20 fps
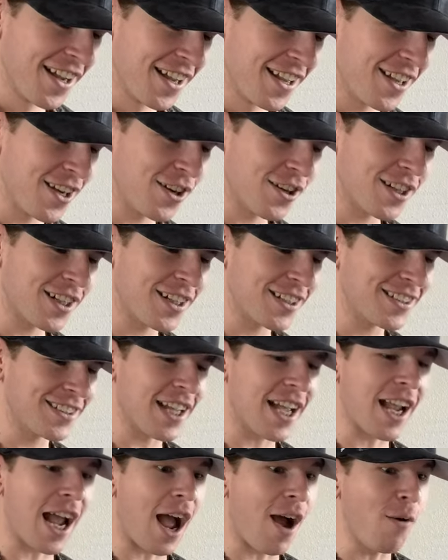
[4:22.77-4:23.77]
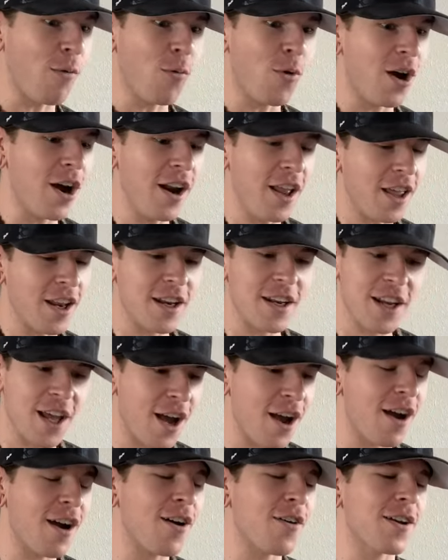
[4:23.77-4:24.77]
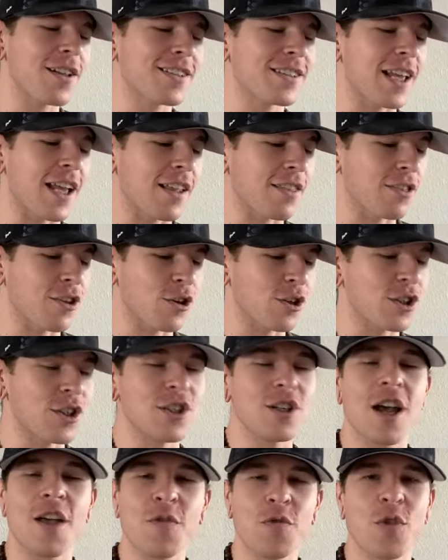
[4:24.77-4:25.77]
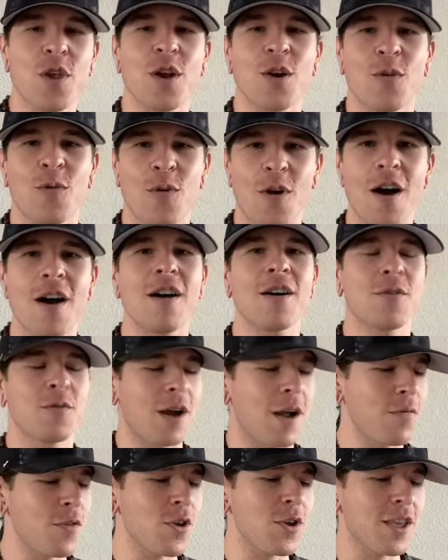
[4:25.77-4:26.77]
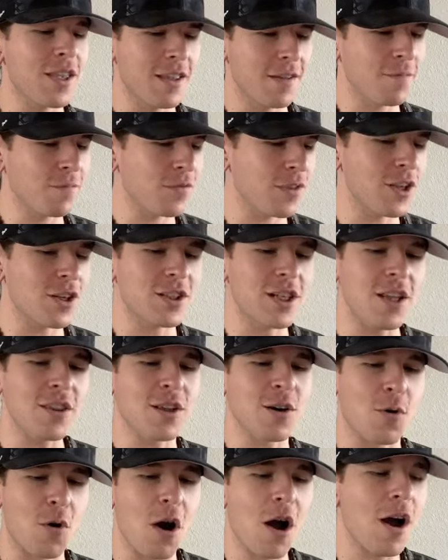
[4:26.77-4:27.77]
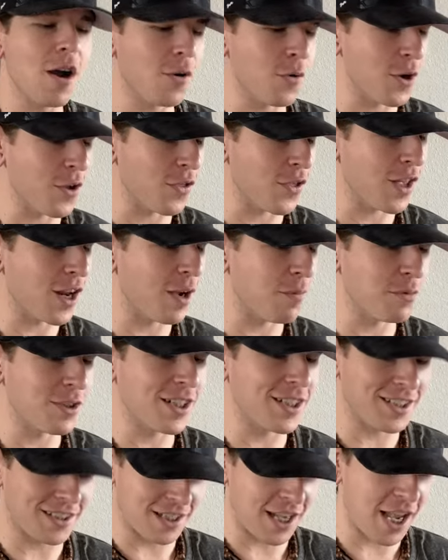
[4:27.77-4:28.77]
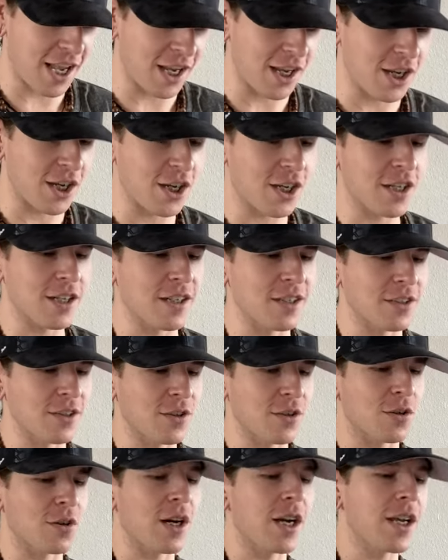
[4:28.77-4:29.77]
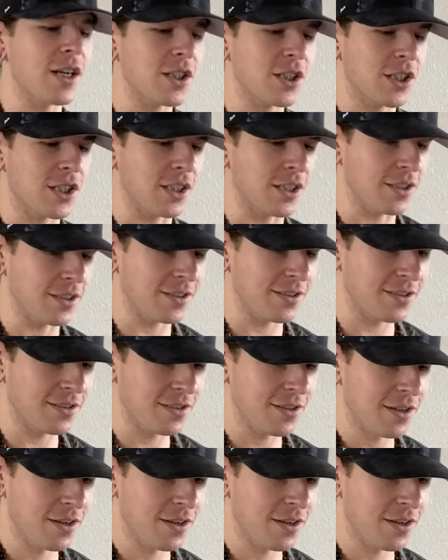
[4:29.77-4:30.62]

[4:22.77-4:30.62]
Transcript: You're just like, I want to know. It's like, there's nothing wrong with it. I'm just like, goodness gracious.